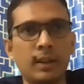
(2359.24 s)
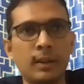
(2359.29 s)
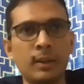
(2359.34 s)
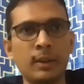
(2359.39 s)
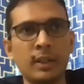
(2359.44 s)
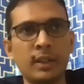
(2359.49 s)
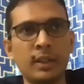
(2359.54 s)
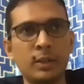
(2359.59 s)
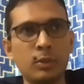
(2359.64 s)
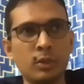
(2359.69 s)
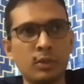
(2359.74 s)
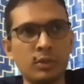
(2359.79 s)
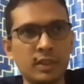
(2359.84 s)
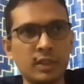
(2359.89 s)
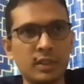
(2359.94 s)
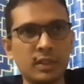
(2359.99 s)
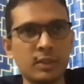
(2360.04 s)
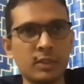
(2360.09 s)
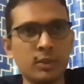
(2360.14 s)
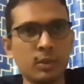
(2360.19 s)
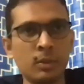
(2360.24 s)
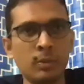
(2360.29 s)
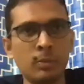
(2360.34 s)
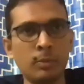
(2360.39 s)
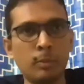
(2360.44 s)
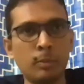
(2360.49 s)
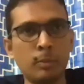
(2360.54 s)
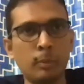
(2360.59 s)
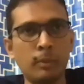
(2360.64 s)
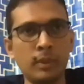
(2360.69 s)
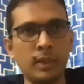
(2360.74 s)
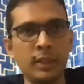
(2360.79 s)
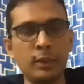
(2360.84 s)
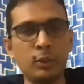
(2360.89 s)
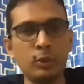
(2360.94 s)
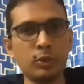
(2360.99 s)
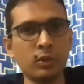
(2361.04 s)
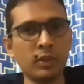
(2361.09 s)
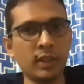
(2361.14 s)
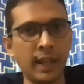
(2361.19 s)
In 2016, so in
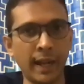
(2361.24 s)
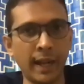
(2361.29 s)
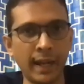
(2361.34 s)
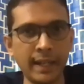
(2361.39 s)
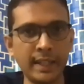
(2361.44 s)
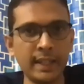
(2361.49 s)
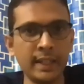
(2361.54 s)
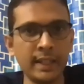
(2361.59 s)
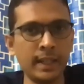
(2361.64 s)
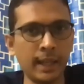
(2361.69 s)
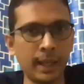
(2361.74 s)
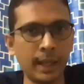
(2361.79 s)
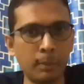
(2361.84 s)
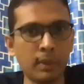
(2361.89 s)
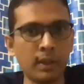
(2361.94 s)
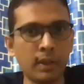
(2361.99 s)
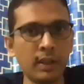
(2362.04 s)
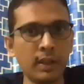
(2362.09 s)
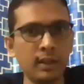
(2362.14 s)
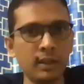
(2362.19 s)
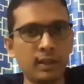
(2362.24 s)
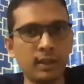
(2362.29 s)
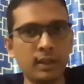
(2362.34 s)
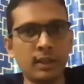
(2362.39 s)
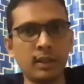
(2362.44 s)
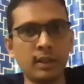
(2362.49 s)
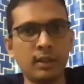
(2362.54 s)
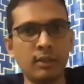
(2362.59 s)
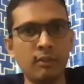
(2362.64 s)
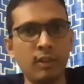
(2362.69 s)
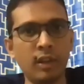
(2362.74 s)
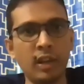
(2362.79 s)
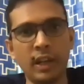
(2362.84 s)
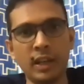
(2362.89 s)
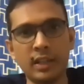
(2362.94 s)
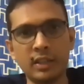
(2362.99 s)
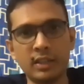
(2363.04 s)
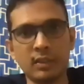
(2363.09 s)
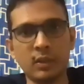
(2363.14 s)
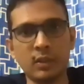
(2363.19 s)
2018 April, we
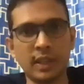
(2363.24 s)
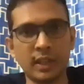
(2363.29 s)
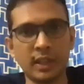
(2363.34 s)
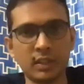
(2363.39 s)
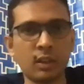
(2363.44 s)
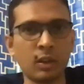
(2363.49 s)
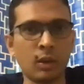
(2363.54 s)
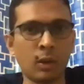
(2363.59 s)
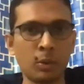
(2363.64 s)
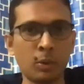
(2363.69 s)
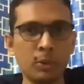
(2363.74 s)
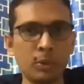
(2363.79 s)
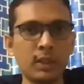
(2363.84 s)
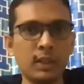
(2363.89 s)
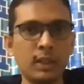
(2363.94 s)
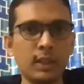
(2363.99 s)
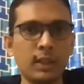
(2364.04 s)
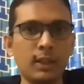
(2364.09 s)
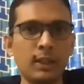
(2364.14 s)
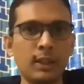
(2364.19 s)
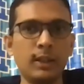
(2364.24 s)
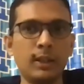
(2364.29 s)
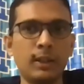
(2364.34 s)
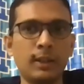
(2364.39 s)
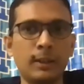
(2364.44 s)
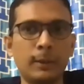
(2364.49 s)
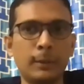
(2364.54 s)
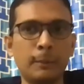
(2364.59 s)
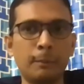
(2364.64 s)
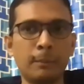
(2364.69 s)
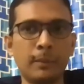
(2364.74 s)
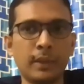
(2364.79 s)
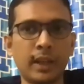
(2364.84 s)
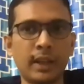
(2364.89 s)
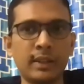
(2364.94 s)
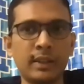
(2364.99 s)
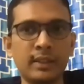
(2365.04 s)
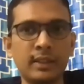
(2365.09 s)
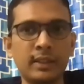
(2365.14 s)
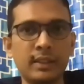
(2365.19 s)
raised our next round.
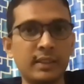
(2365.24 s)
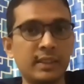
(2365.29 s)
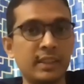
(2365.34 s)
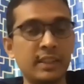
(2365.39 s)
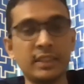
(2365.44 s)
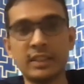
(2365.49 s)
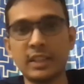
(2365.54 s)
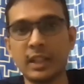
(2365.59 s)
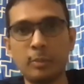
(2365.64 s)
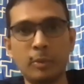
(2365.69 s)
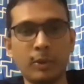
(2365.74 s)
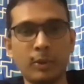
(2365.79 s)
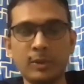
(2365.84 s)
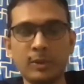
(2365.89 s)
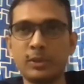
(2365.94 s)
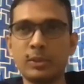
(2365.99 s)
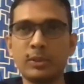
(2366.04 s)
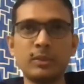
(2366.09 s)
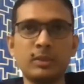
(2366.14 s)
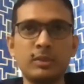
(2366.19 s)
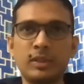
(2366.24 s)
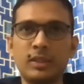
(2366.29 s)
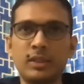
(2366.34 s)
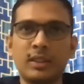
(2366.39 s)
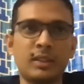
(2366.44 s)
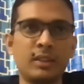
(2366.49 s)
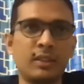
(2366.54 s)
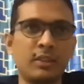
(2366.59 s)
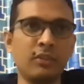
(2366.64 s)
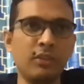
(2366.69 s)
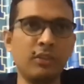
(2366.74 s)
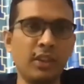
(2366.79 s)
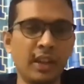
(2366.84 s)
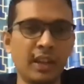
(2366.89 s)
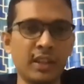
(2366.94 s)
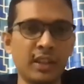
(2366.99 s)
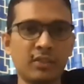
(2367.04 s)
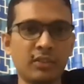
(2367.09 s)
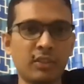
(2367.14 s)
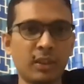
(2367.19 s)
And this time also, we
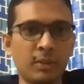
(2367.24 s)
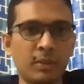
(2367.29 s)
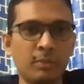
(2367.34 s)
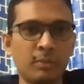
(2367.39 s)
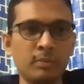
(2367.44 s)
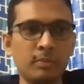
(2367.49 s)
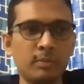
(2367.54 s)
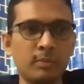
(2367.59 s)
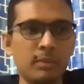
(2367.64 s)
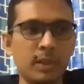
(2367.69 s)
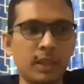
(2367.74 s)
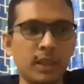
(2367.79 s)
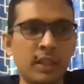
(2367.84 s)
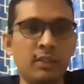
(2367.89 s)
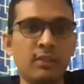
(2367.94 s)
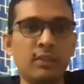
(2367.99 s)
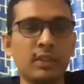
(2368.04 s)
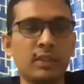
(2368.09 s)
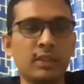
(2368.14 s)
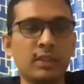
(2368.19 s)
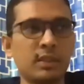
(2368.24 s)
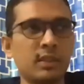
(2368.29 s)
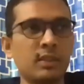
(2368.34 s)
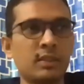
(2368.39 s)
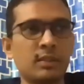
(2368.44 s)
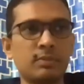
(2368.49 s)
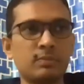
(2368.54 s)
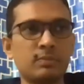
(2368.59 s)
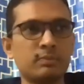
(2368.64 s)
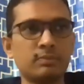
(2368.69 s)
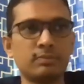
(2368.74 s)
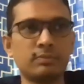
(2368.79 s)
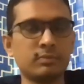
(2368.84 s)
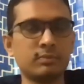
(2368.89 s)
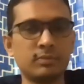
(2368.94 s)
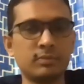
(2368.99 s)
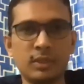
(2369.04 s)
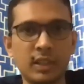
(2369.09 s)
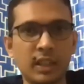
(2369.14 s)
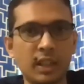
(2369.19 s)
raised from an investor
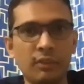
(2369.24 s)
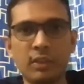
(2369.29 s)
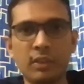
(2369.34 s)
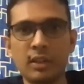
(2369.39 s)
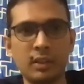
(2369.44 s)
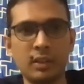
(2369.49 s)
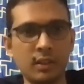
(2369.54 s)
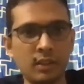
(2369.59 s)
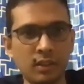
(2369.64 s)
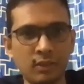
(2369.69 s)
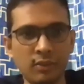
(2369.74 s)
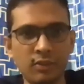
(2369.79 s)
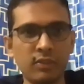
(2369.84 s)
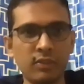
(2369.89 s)
never heard of,